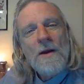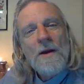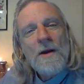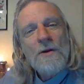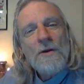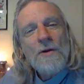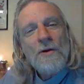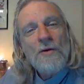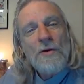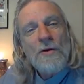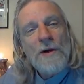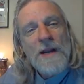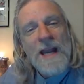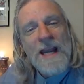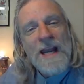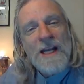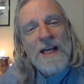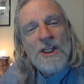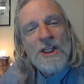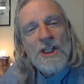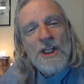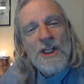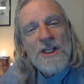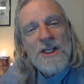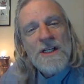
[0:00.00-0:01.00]

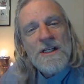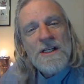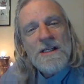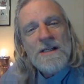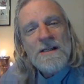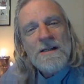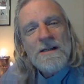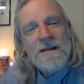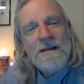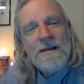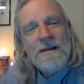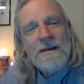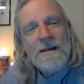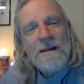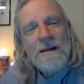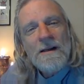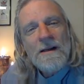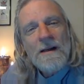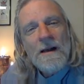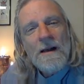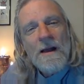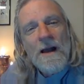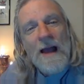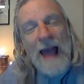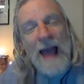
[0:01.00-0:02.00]
creation
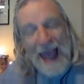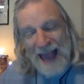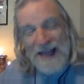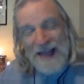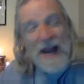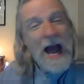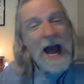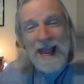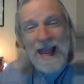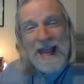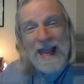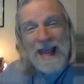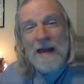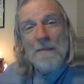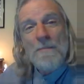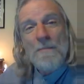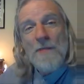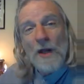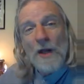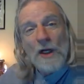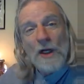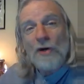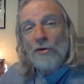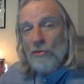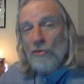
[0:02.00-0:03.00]
and I am
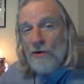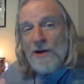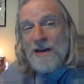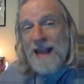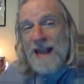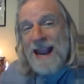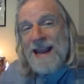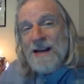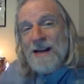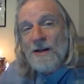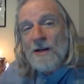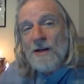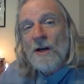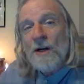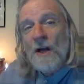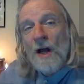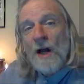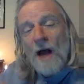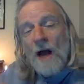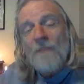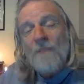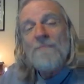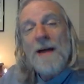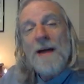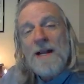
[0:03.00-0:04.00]
the creator
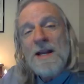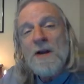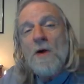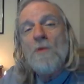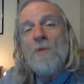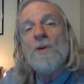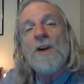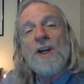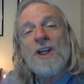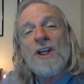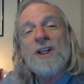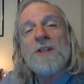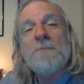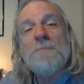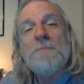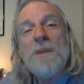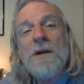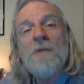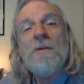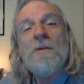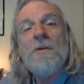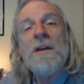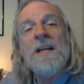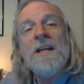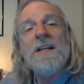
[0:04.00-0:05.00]
of my own
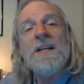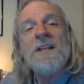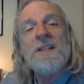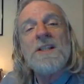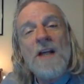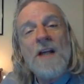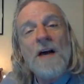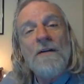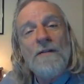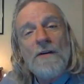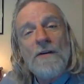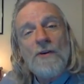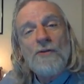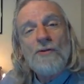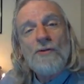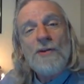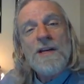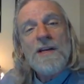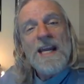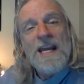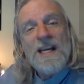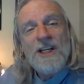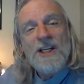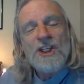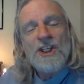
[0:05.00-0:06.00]
experience of
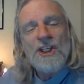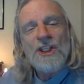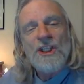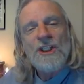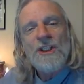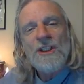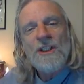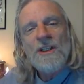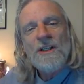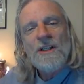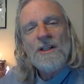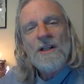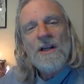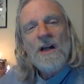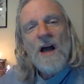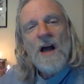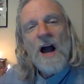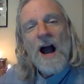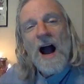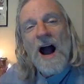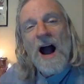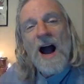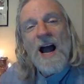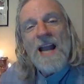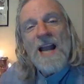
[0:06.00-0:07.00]
creation.
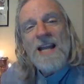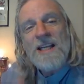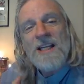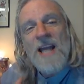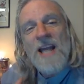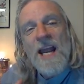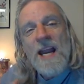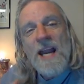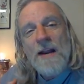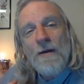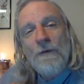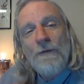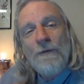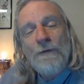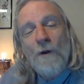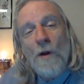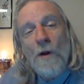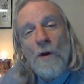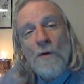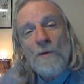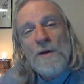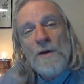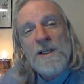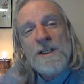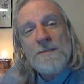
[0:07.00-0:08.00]
I take
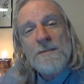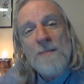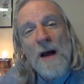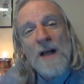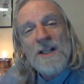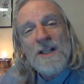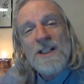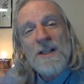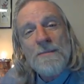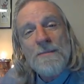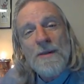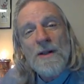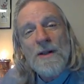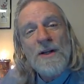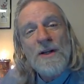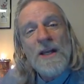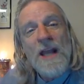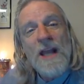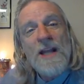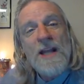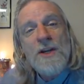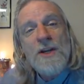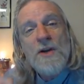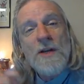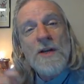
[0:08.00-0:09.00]
full responsibility,
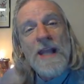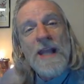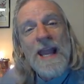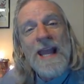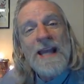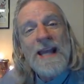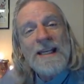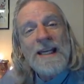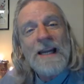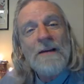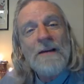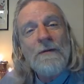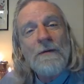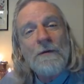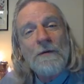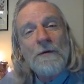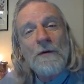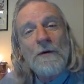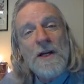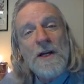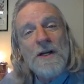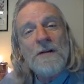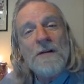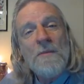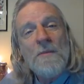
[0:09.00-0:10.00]
and you can't have
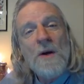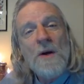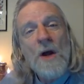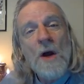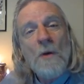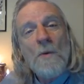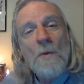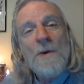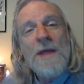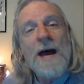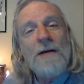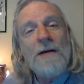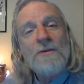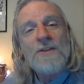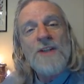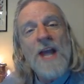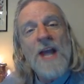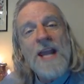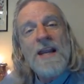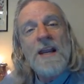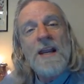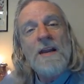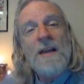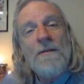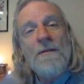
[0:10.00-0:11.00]
freedom without
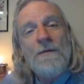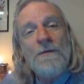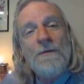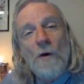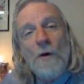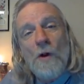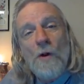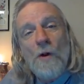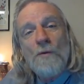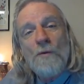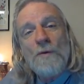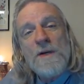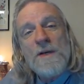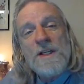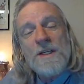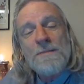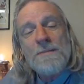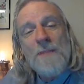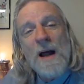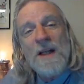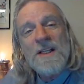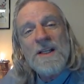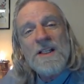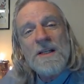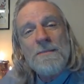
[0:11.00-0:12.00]
taking full
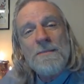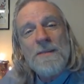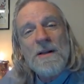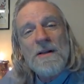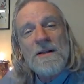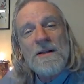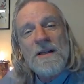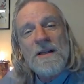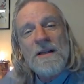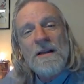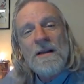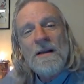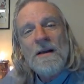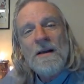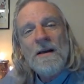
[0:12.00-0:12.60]
responsibility.